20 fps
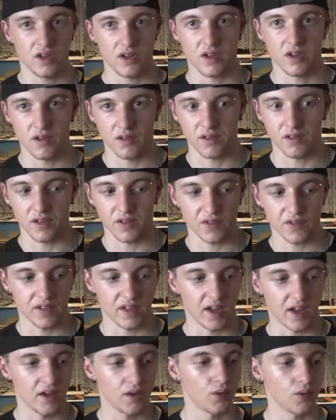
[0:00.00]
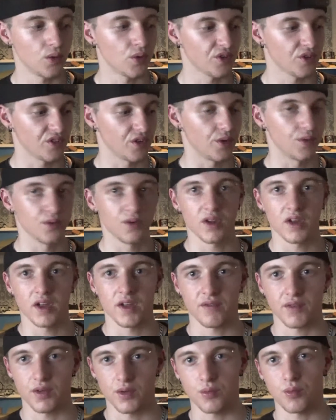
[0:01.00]
And stuff like that. Also,
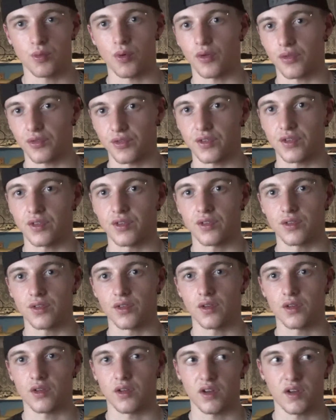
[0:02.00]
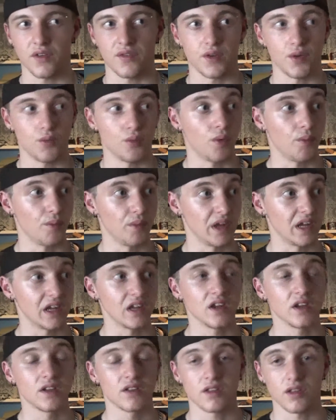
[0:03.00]
if you want
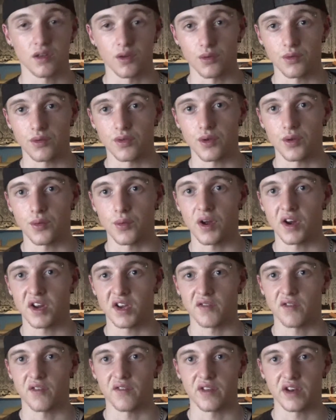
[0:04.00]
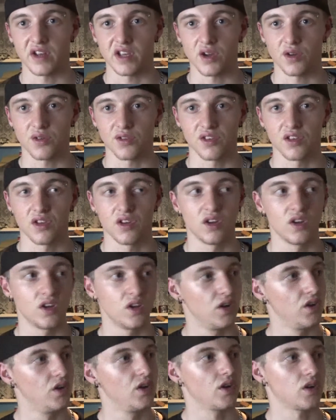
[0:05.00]
me to do any other videos
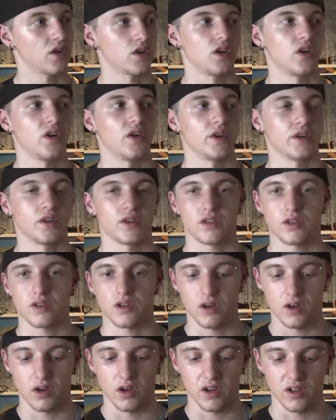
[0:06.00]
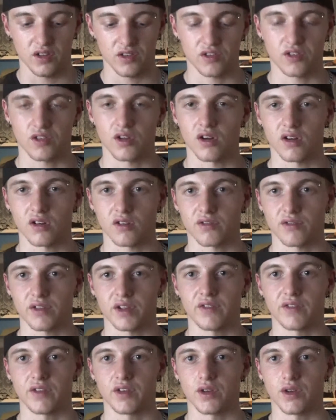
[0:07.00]
like stock
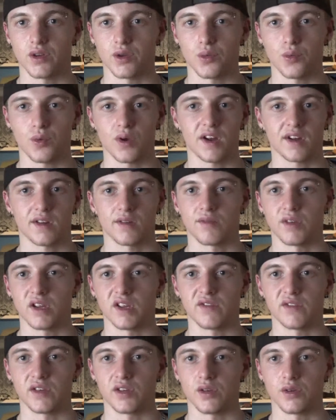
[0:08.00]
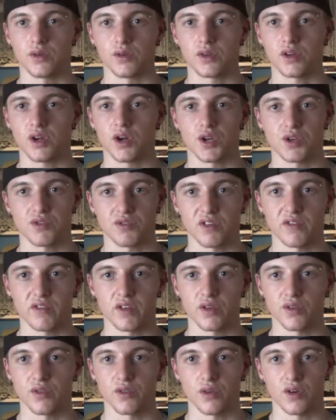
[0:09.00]
review, wagon review, coach
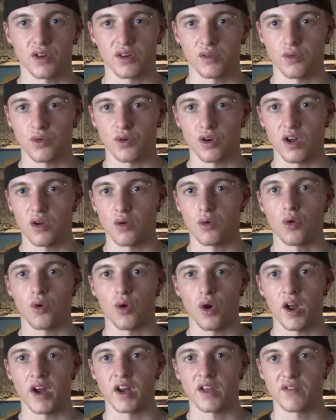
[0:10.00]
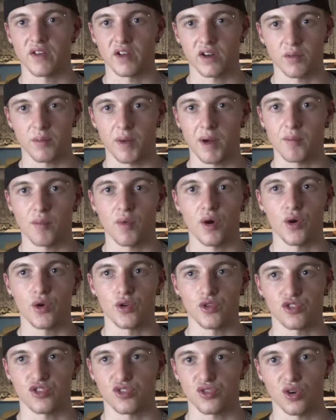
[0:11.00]
reviews, and or anything about my own
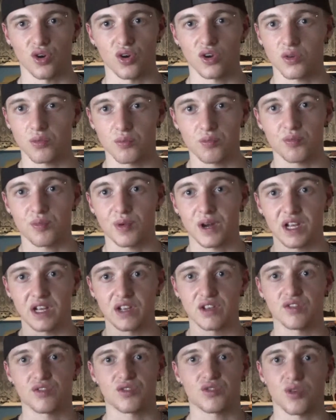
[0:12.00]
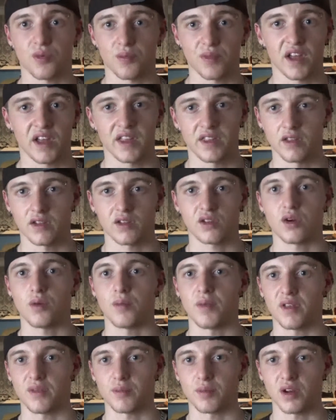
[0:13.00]
stock, please drop that in the
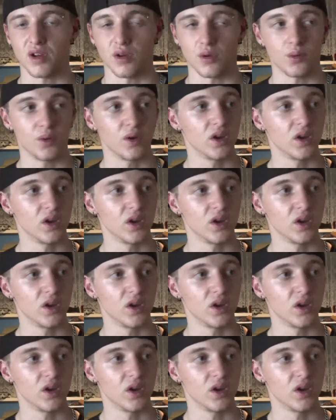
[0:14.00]
comments below.